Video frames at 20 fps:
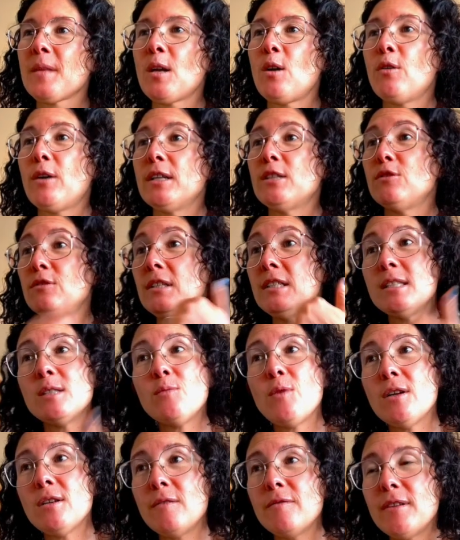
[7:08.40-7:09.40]
Okay, so this is
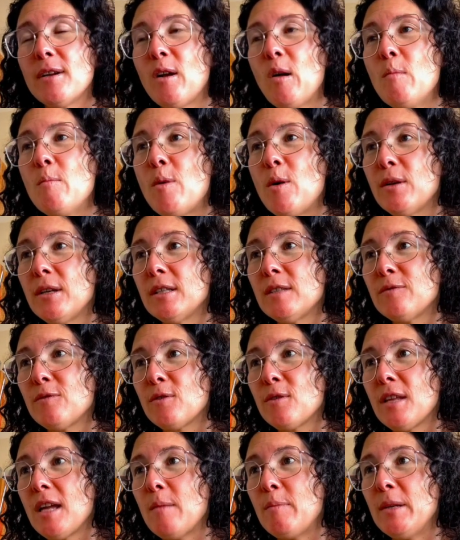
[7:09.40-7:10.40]
one of the components
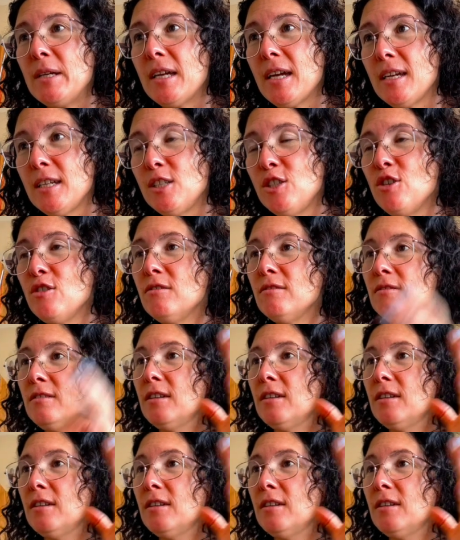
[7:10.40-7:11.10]
for the application.